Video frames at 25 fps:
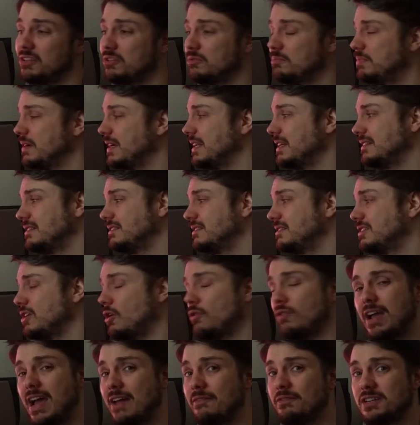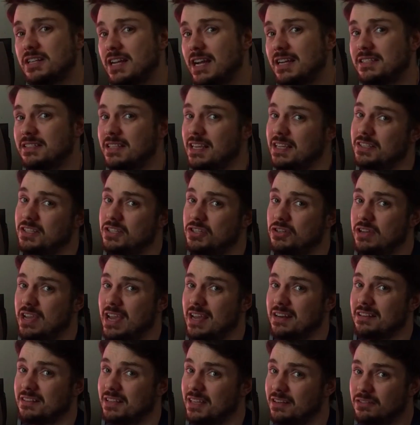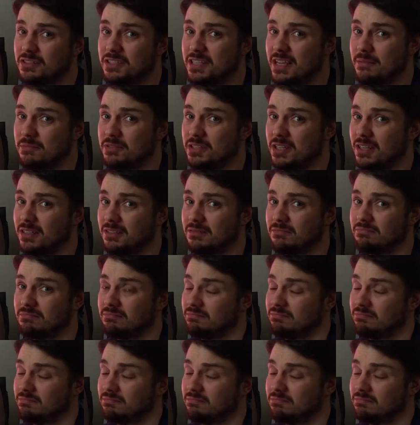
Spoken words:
but don't advertise things that you can't deliver, Samsung.